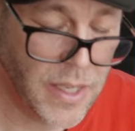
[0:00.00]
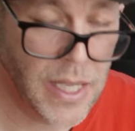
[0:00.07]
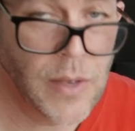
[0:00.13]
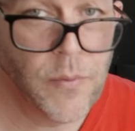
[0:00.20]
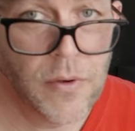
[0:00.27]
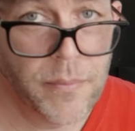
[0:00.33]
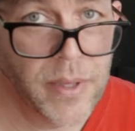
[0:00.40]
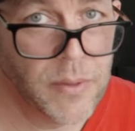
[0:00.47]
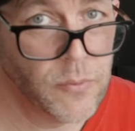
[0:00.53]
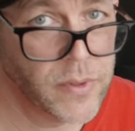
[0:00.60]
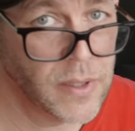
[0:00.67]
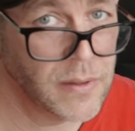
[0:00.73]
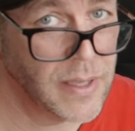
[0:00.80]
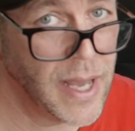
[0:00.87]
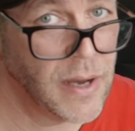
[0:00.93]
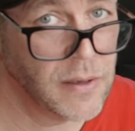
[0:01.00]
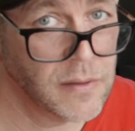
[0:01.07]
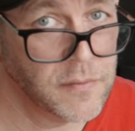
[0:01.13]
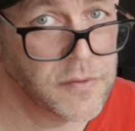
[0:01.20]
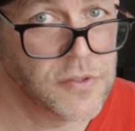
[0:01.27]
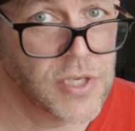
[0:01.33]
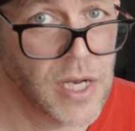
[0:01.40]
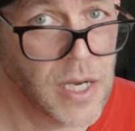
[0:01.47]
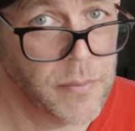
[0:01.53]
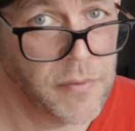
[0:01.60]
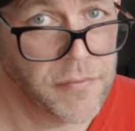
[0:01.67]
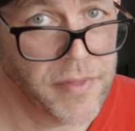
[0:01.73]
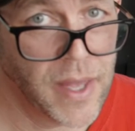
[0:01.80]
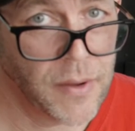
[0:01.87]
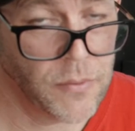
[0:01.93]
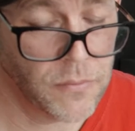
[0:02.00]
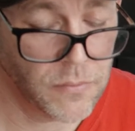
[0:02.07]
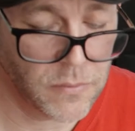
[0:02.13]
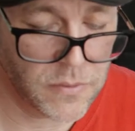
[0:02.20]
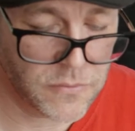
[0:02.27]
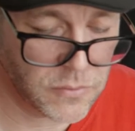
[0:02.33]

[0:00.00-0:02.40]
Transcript: He would have been out of a job if that were